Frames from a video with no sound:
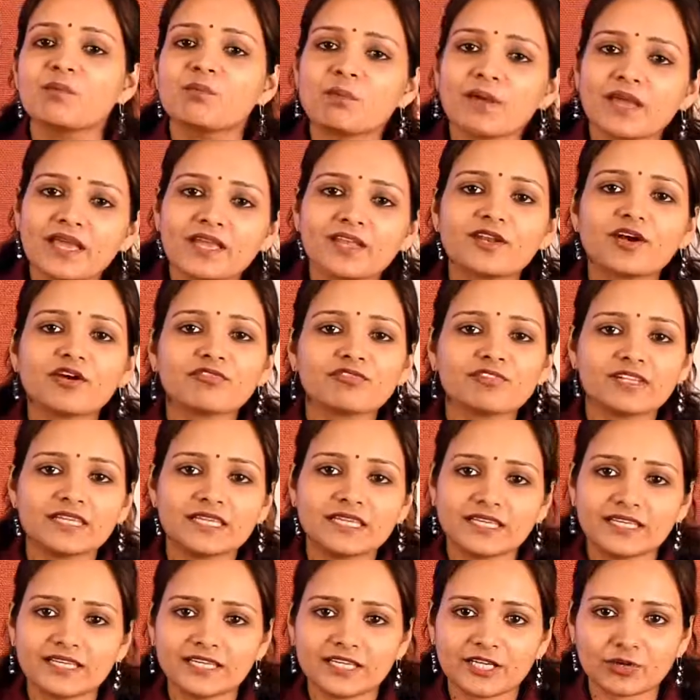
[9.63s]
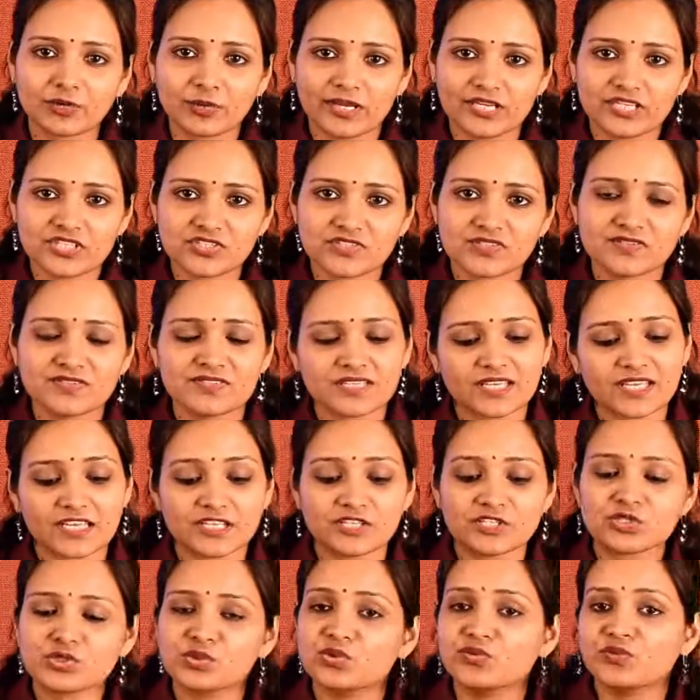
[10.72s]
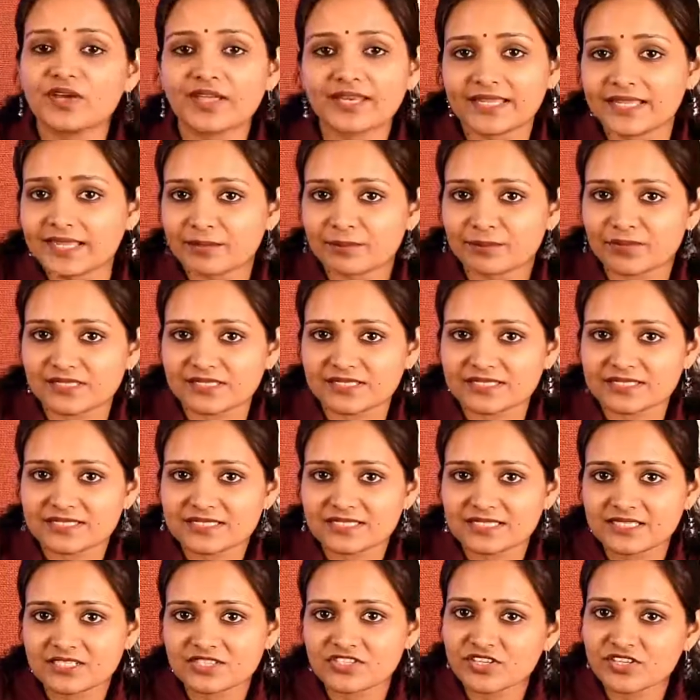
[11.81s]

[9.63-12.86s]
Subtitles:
pair of linear equations in two variables.